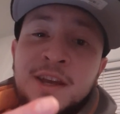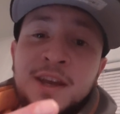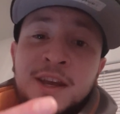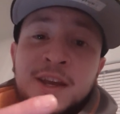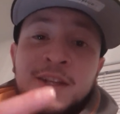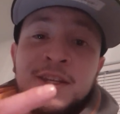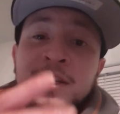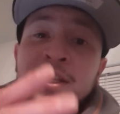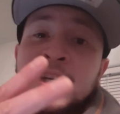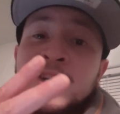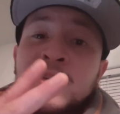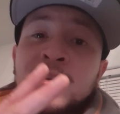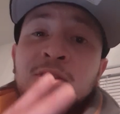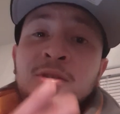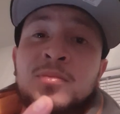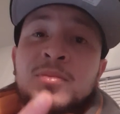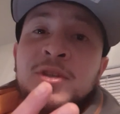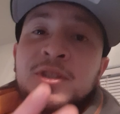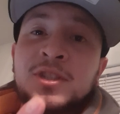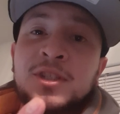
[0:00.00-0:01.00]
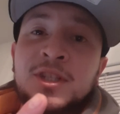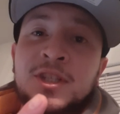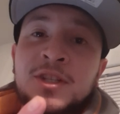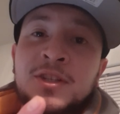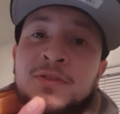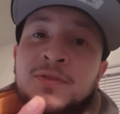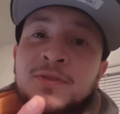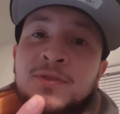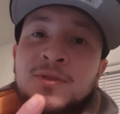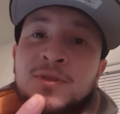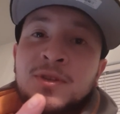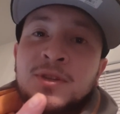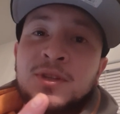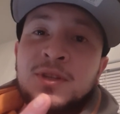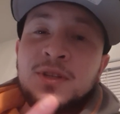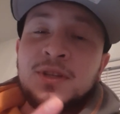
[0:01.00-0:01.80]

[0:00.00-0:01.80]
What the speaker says: and you get a whole bunch of good food.